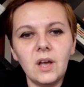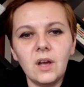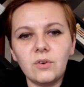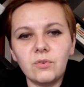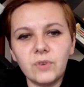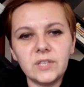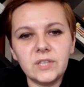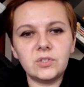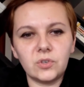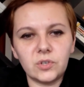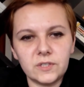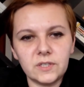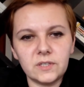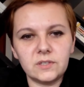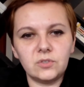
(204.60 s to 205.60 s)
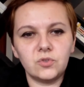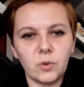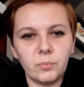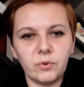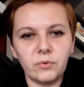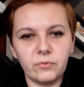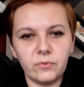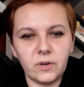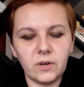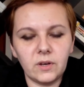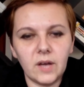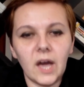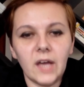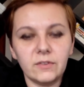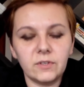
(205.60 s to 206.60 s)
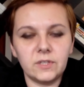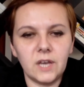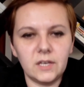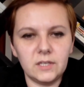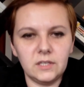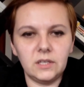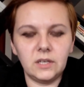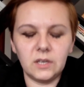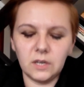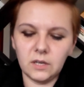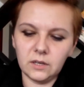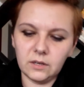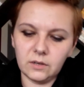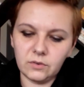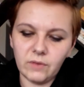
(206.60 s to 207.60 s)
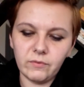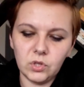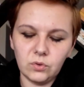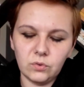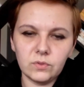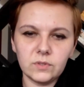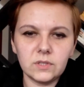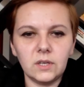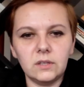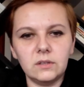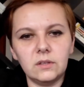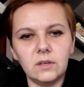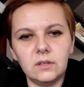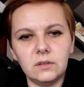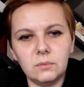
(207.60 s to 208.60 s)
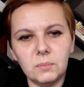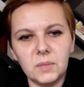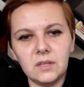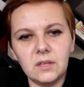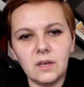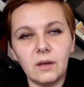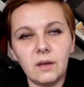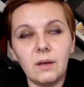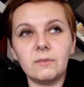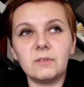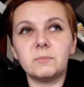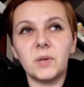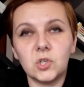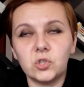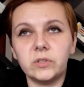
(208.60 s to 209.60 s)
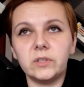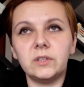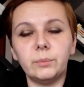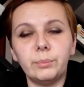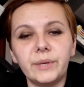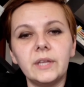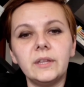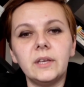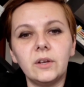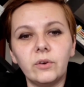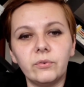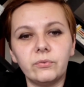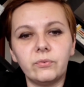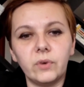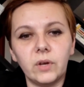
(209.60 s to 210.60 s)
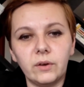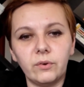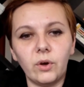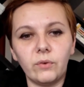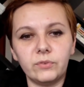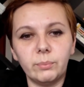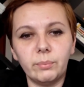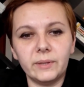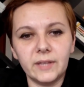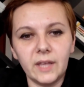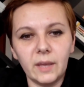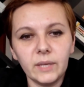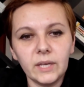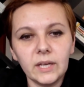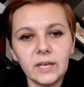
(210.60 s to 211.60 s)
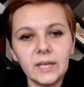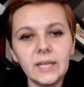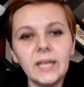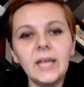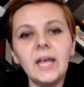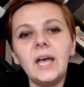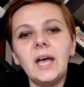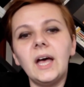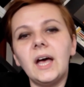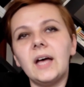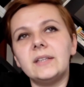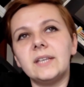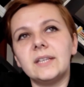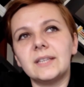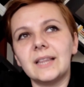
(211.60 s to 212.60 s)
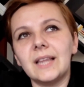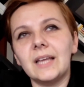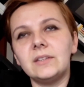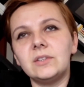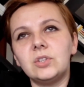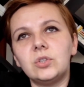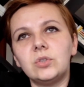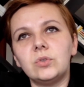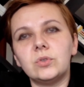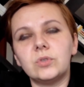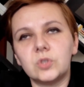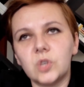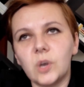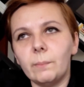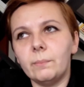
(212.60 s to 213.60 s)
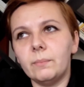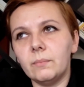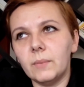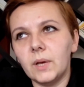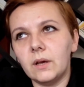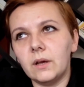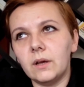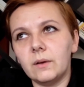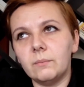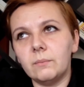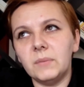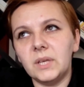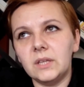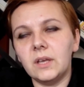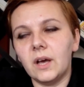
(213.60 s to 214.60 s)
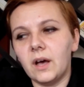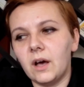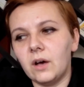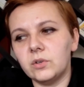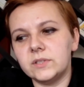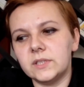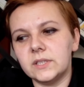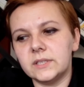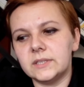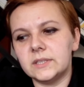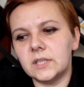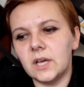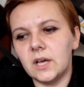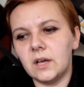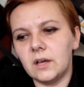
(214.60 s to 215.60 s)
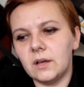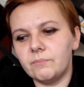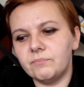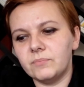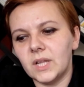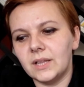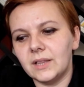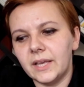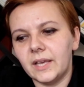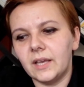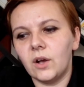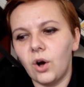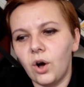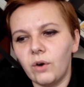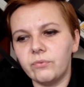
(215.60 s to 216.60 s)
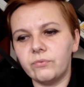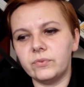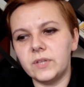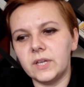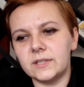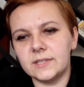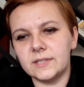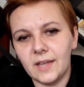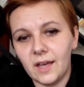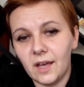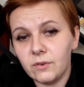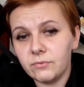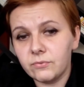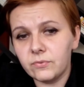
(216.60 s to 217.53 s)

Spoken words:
resources, drop of advertising revenues in the media, especially in the beginning of the pandemic. That led to some media houses laying off their staff,